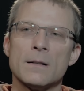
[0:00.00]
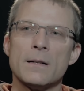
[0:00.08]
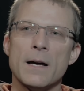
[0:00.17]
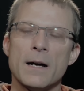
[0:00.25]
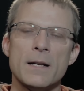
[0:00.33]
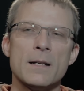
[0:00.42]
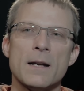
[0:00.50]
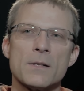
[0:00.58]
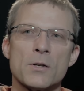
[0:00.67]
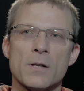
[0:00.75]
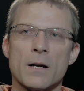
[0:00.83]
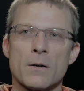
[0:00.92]
Yeah, I didn't
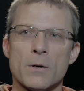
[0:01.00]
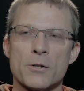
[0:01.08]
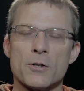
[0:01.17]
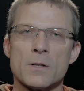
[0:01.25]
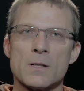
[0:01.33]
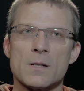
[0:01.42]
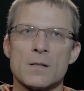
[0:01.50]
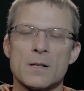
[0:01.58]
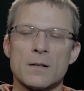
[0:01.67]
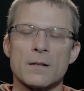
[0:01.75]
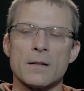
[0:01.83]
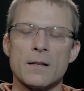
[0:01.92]
answer that question
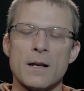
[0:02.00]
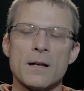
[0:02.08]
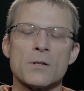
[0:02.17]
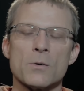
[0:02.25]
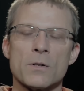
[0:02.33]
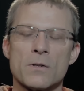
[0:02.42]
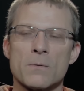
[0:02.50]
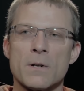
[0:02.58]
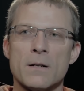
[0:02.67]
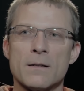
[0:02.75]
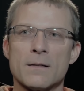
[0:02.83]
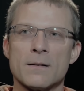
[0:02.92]
succinctly. The answer is 3.